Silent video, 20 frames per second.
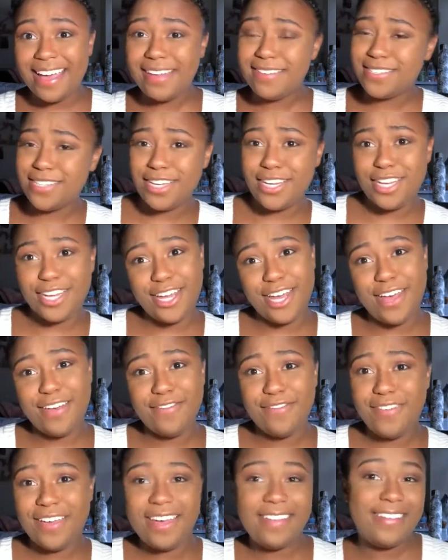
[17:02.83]

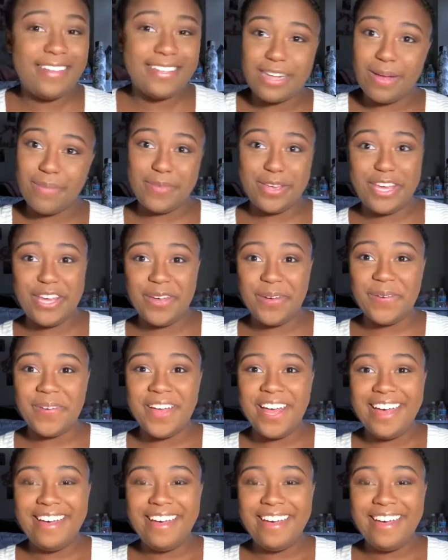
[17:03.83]
if he I'm cute.